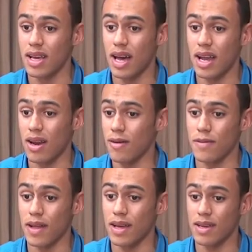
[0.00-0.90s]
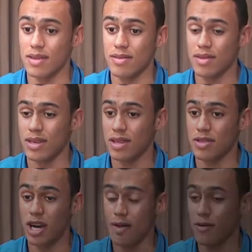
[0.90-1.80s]
And I love that. The
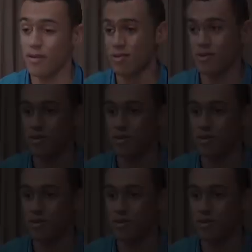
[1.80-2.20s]
time off as well.